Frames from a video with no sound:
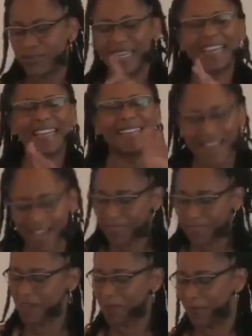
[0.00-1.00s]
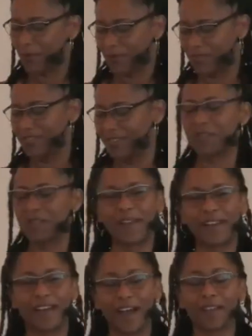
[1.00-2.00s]
nothing personally when
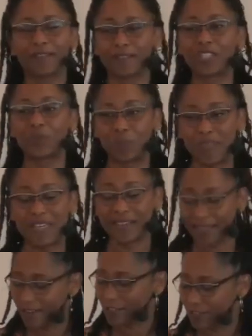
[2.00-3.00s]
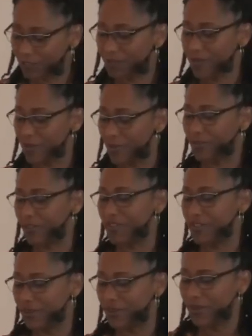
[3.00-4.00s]
others speak their truth to
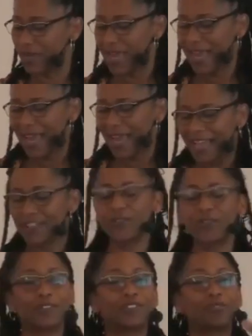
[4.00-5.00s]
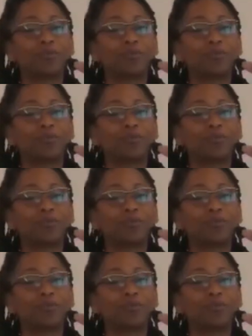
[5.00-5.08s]
you. And to the truth